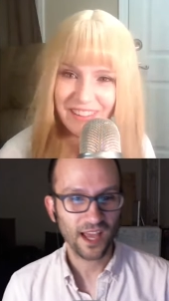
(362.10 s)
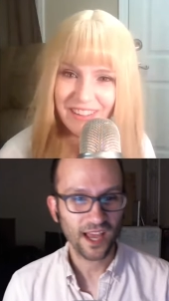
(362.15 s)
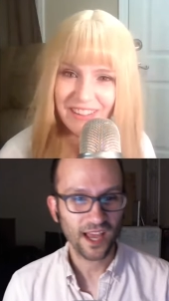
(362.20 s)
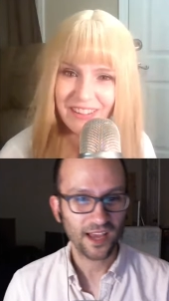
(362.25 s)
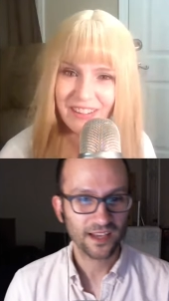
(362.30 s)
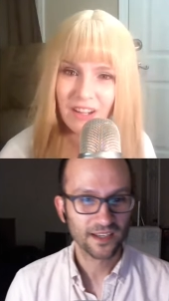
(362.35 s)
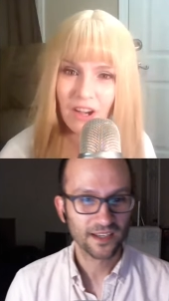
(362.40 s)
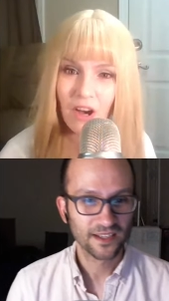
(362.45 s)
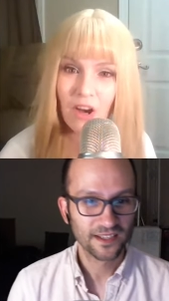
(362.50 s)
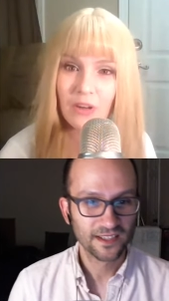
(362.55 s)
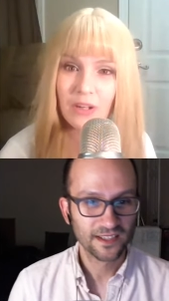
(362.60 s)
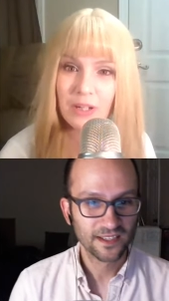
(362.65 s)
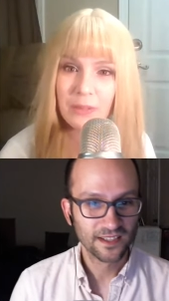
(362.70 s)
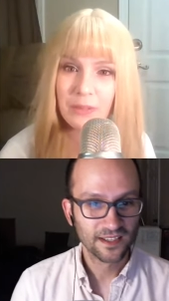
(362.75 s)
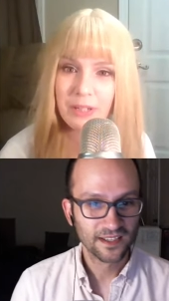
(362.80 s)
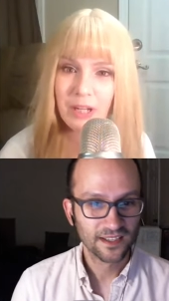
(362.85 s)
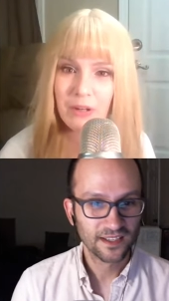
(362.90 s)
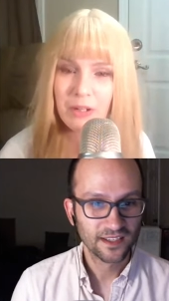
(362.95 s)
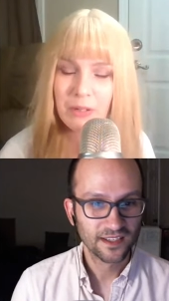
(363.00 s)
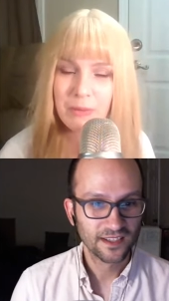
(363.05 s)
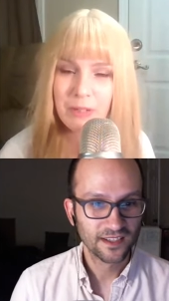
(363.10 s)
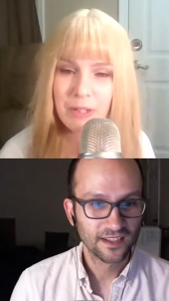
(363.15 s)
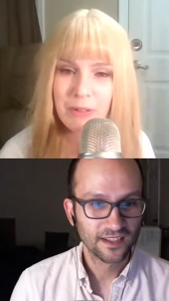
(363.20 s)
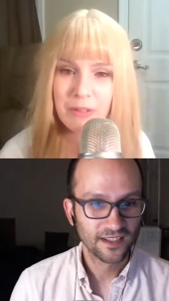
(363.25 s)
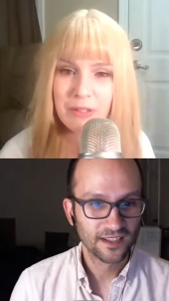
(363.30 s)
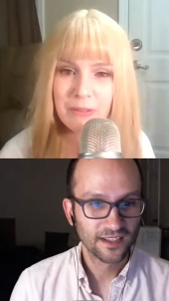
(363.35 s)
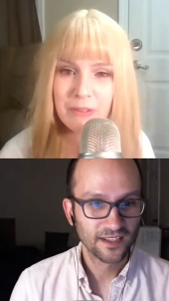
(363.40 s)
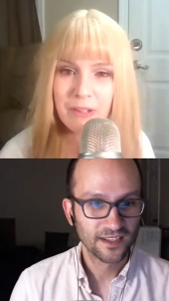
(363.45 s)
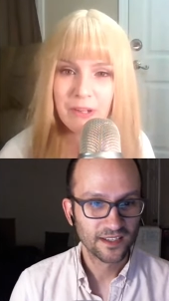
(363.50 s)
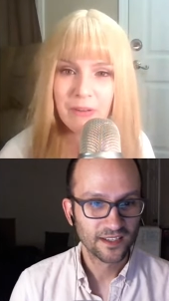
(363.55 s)
Speaker 1: Oh! oh, here we go, here we go,
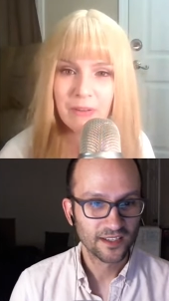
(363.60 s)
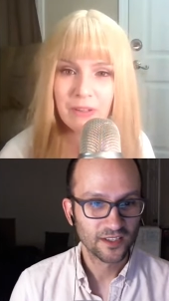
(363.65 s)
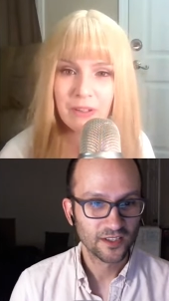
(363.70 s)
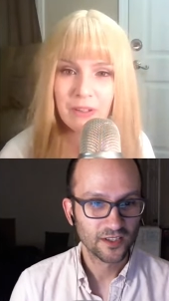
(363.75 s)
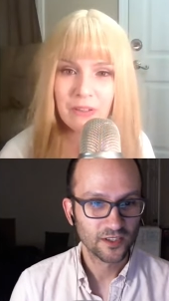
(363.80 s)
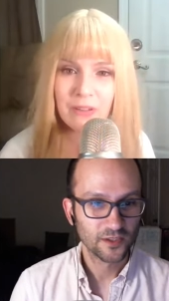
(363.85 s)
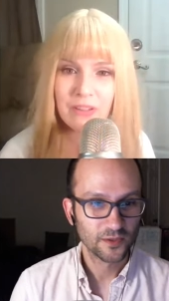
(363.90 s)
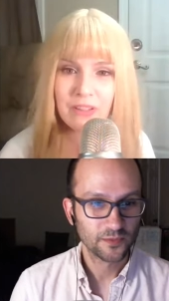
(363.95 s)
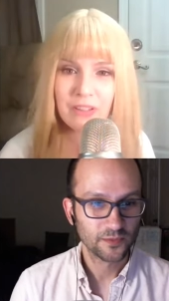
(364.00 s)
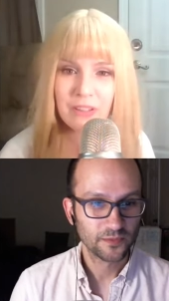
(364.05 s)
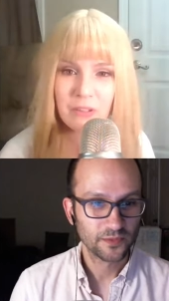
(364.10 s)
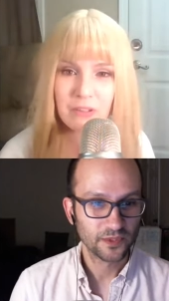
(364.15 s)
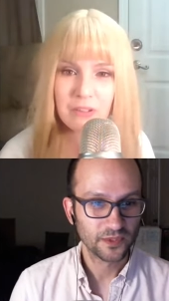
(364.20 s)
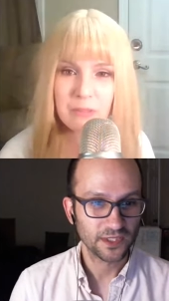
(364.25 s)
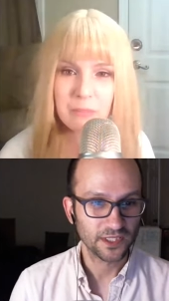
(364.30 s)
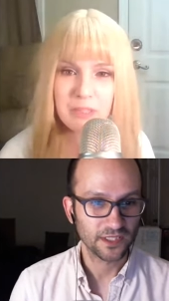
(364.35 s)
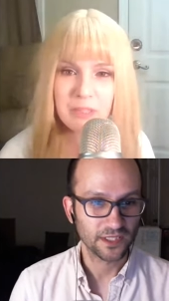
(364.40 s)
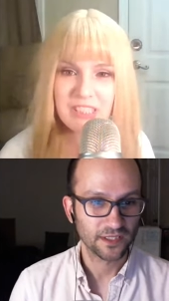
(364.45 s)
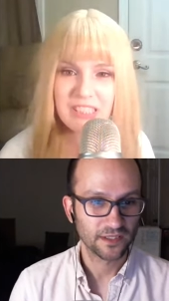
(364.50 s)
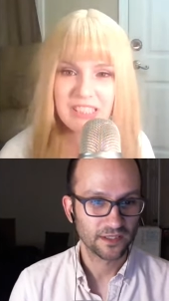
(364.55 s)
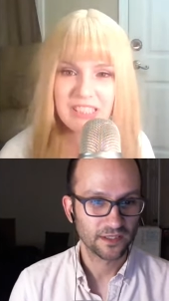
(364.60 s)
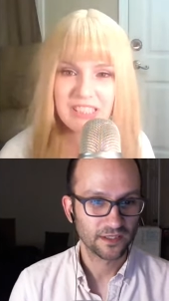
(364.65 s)
here we go. Go to go to the boutique.